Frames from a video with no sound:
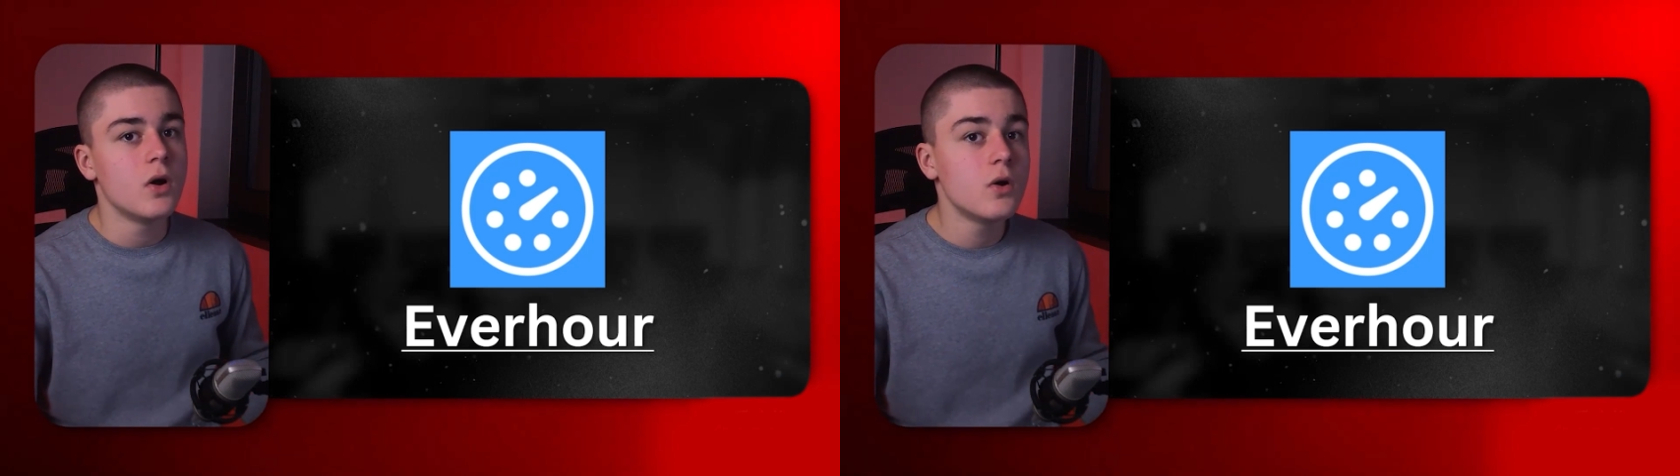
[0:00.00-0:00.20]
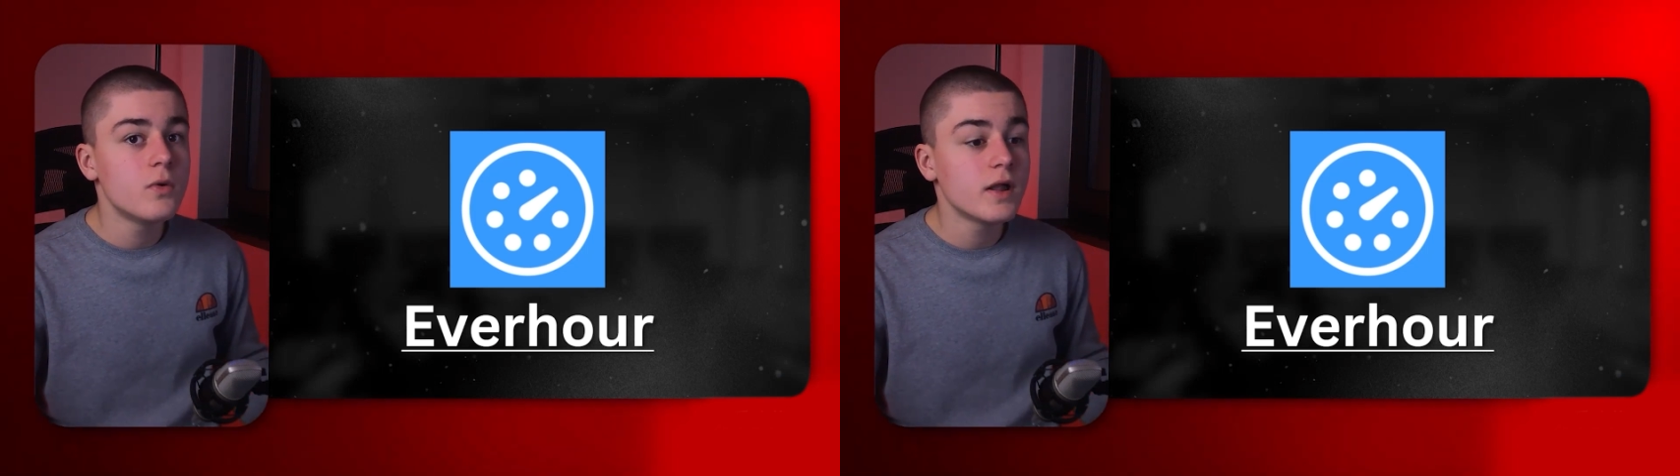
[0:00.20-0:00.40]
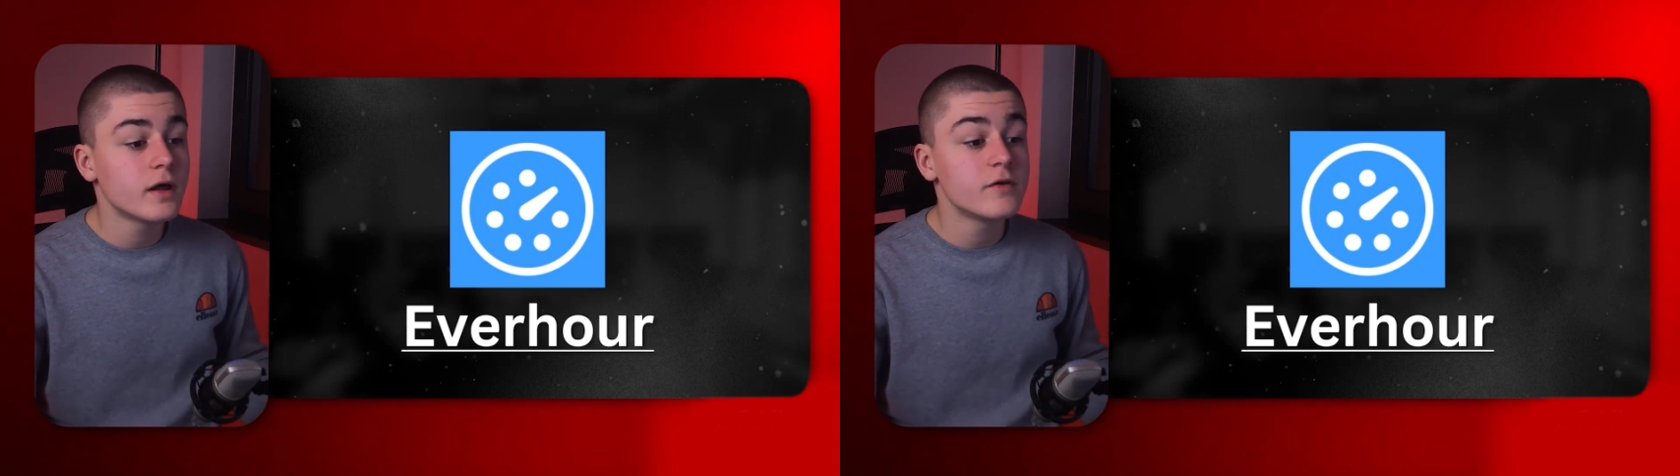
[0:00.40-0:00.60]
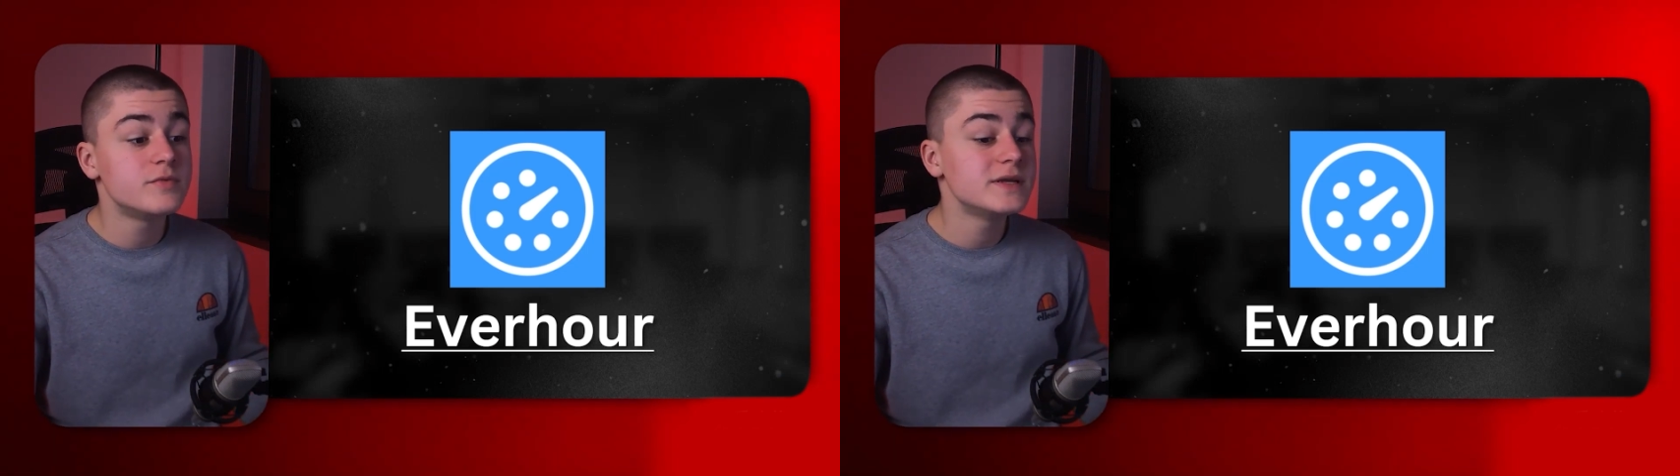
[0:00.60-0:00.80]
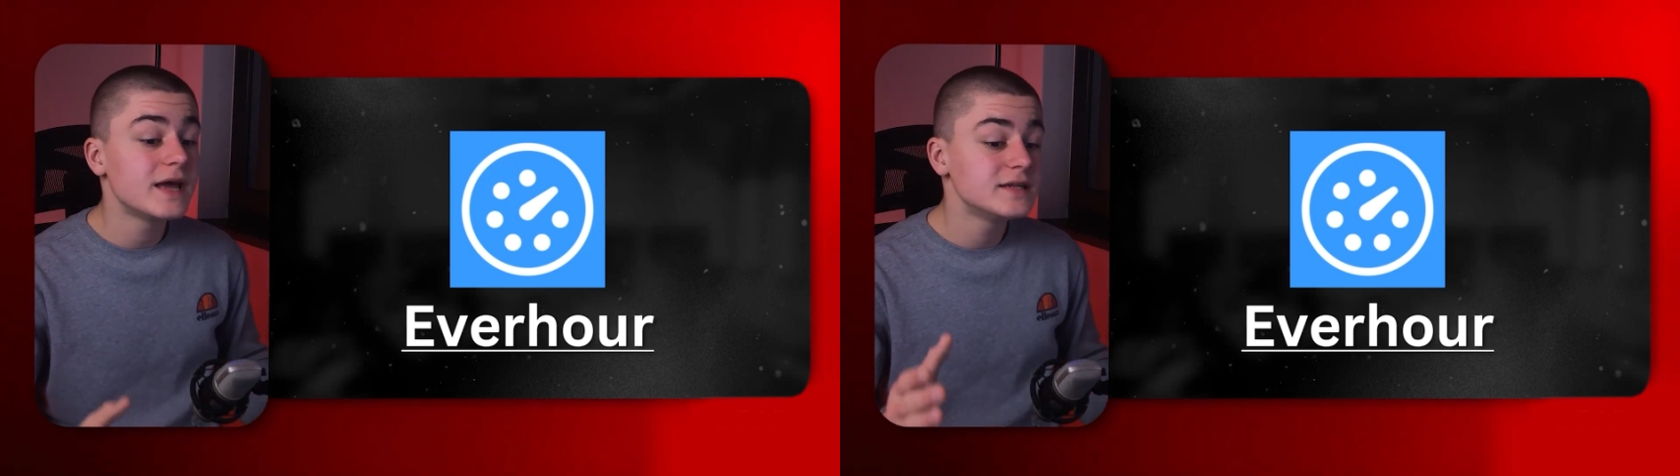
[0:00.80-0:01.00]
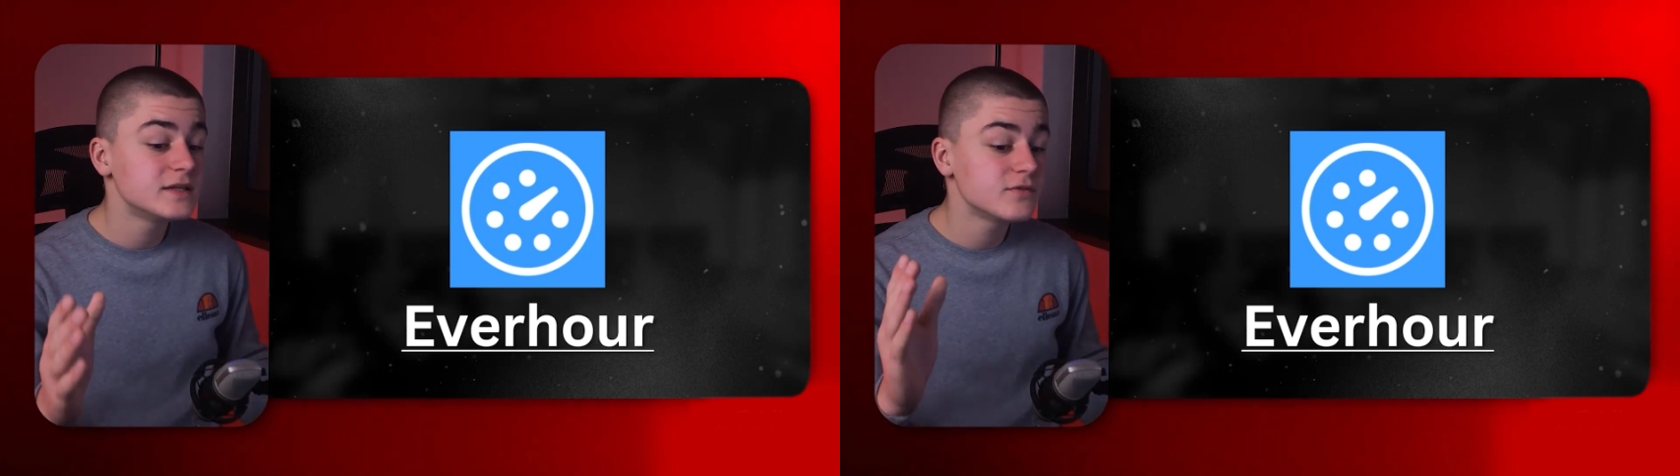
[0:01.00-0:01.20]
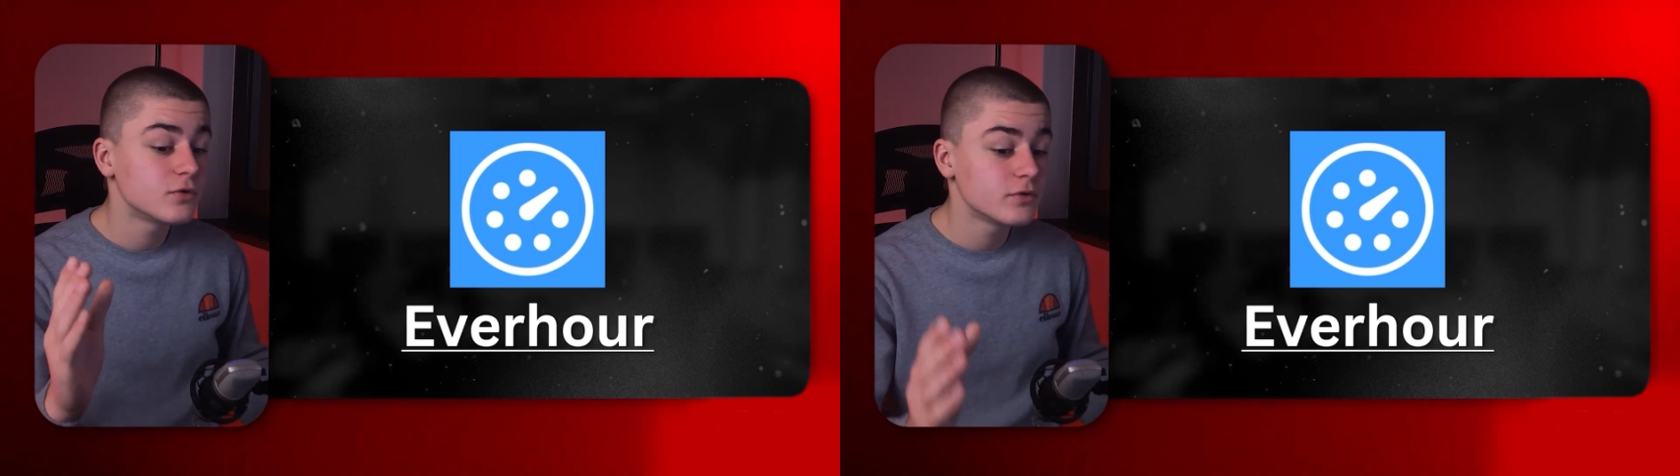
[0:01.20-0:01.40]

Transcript: oh, well, I've been editing